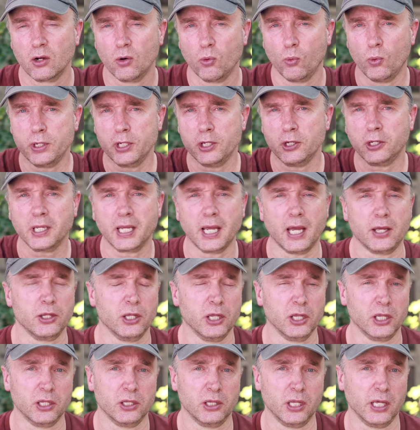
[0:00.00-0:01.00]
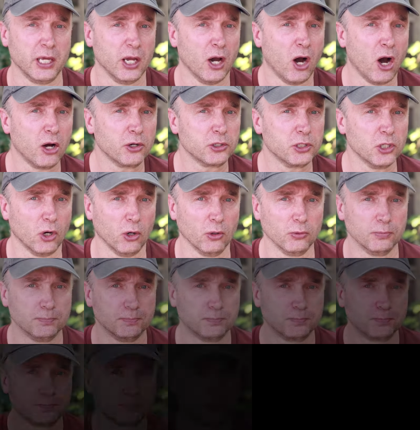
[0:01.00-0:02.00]
when you can get the Yongnuo?
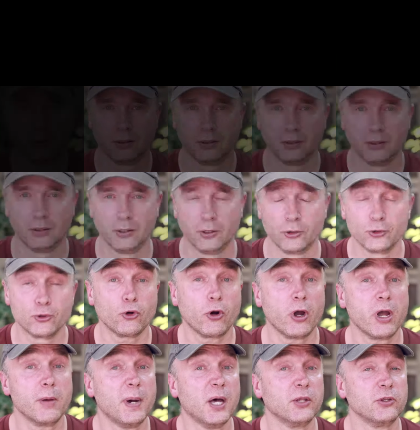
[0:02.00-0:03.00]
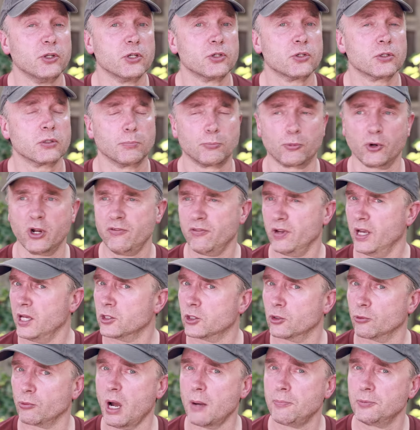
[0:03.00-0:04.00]
Sorry about this brief
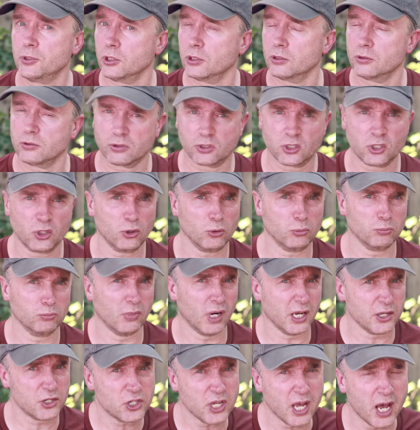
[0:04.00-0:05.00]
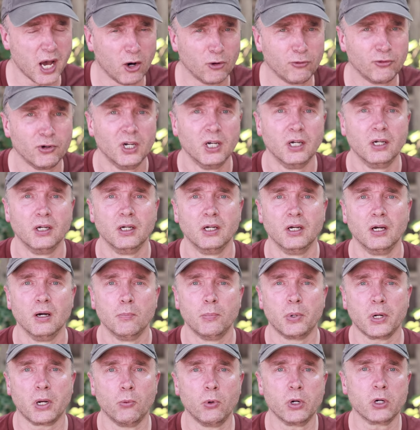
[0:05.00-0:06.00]
interruption to myself,
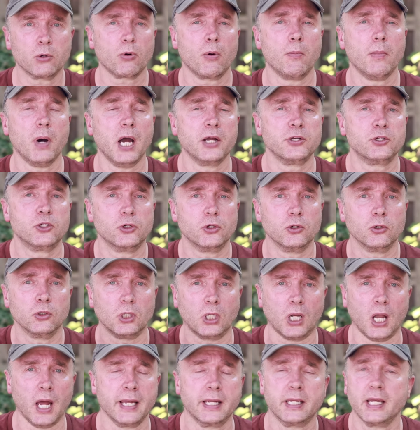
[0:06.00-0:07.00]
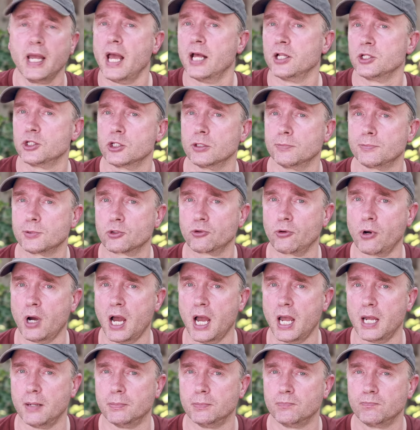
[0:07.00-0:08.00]
but I want to remind you to like and
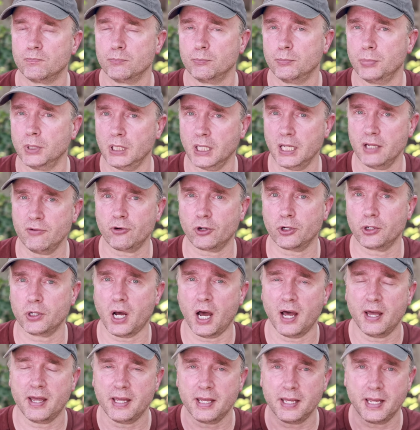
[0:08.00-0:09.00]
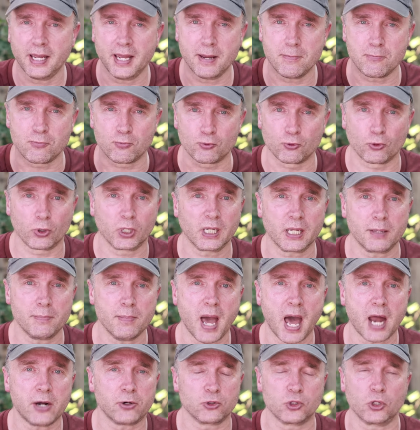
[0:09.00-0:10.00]
subscribe. Believe it or not, it really
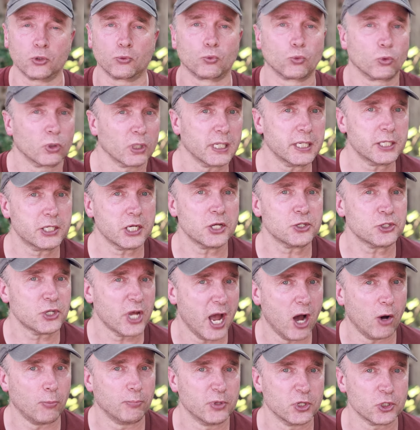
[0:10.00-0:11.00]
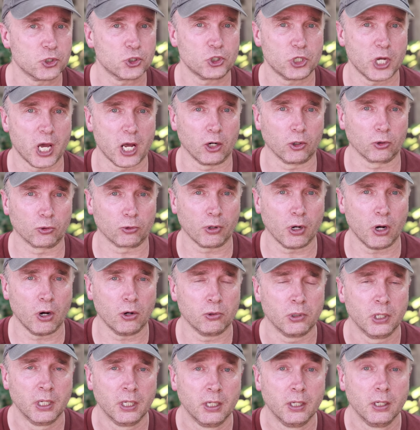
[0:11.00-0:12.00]
matters. It really does help this channel
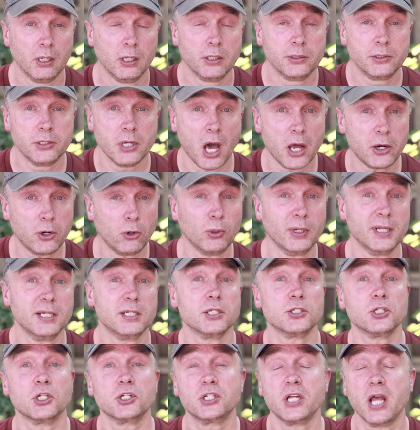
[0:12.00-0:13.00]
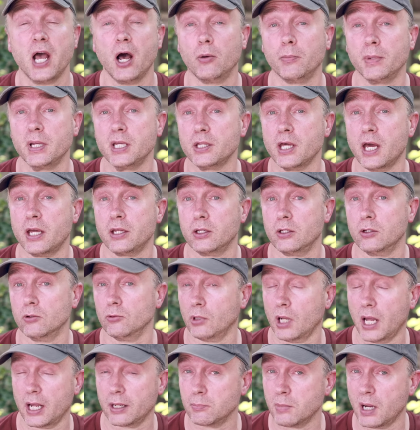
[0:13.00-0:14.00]
grow. Not only does it tell me that you
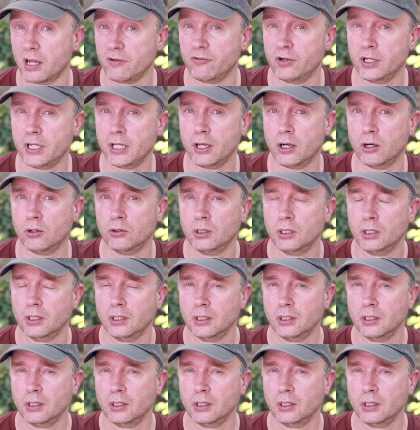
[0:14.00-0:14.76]
like my video,